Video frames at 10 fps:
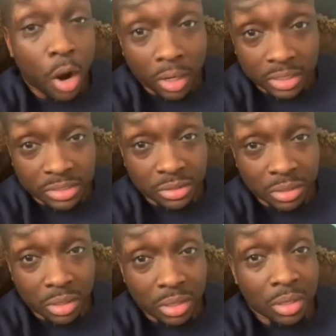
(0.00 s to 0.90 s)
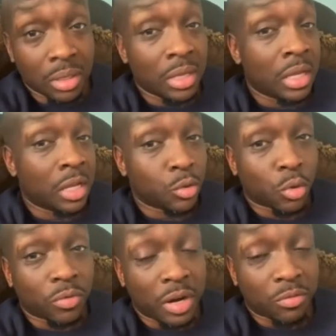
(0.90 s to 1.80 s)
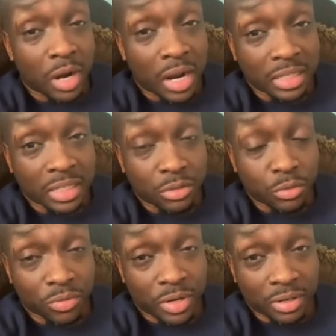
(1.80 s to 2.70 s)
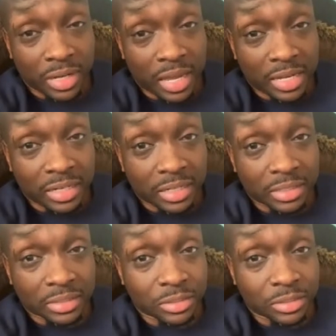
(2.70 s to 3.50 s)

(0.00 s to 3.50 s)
Arkansas, Raleigh, North Carolina.